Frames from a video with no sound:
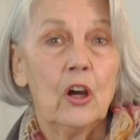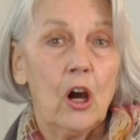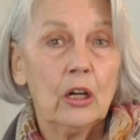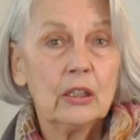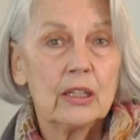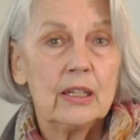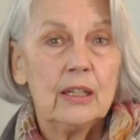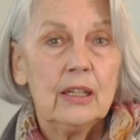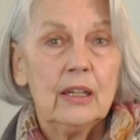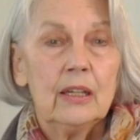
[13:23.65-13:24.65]
d'Art
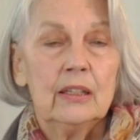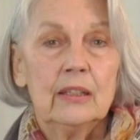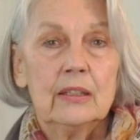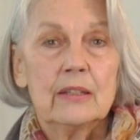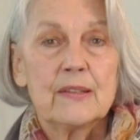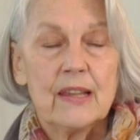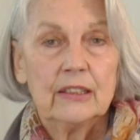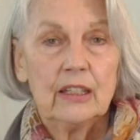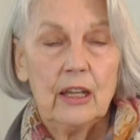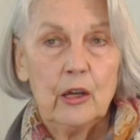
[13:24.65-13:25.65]
in
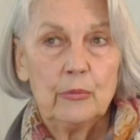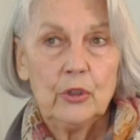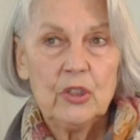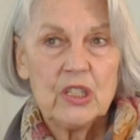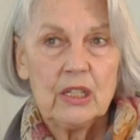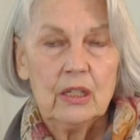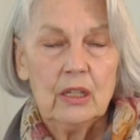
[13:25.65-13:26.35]
St. Lambert.